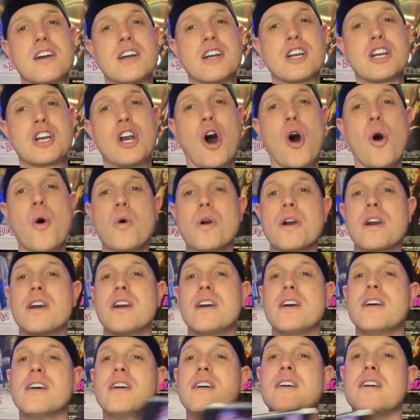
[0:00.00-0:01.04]
Coke,
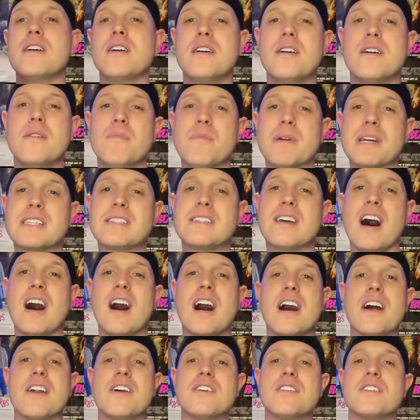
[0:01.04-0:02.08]

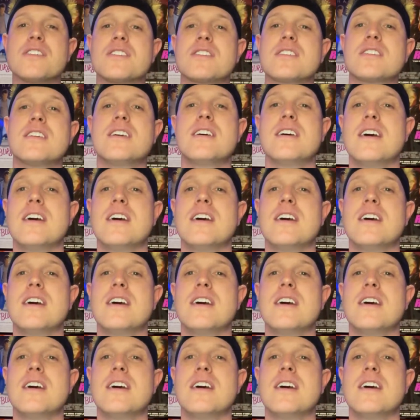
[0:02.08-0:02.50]
McDonald's.